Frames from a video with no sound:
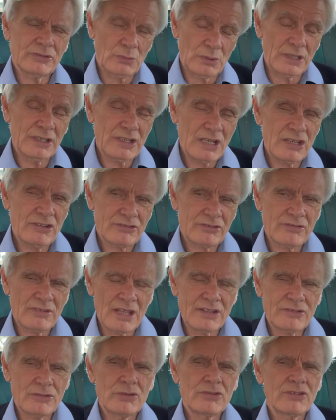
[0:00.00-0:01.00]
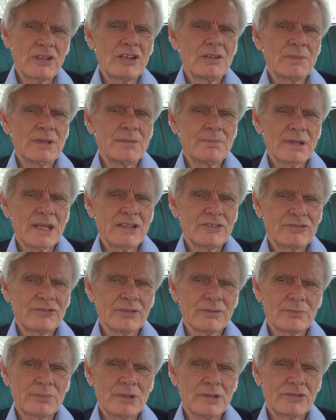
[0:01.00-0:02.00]
Well, they do tend to be based
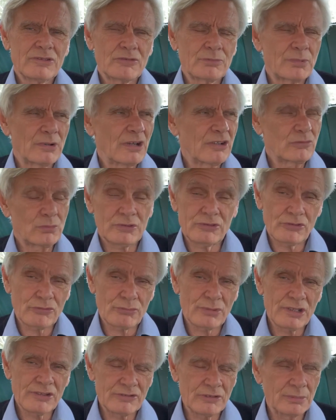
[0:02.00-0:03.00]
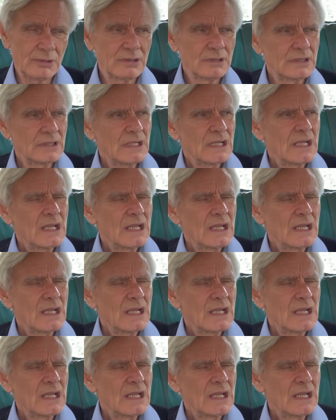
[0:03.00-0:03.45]
on purchase price, which is reasonable.